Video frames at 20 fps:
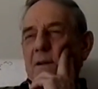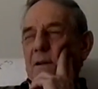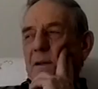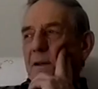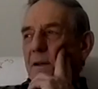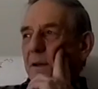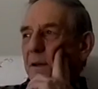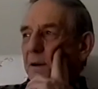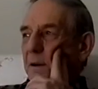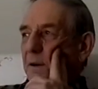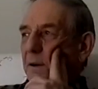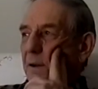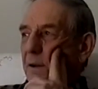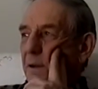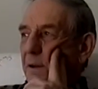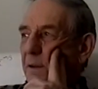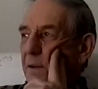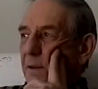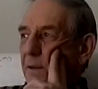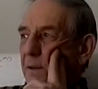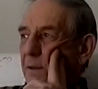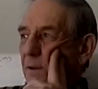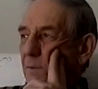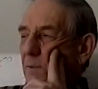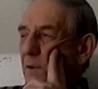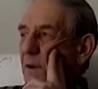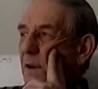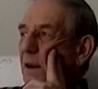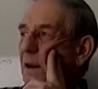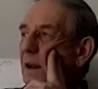And
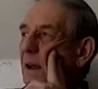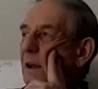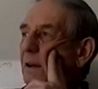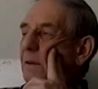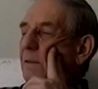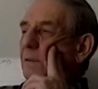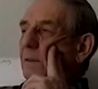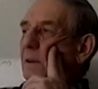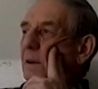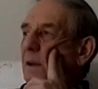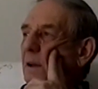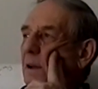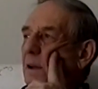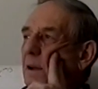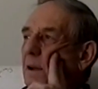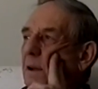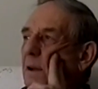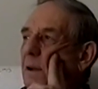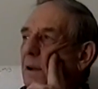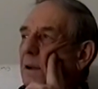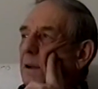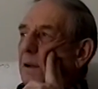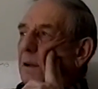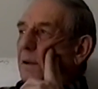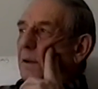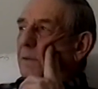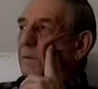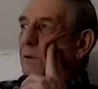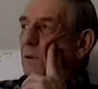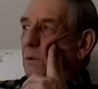we did have,
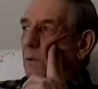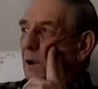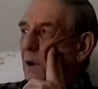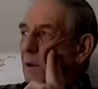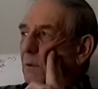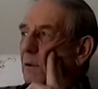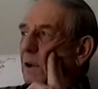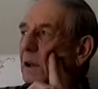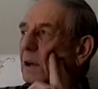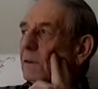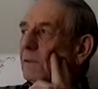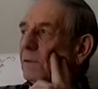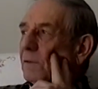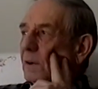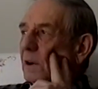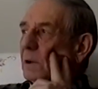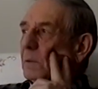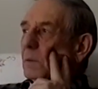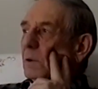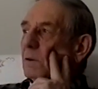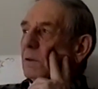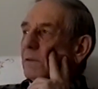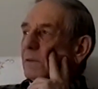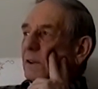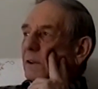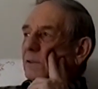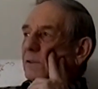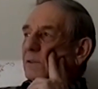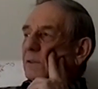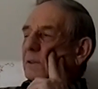for a while, we had free
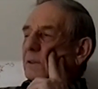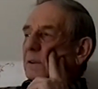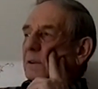movies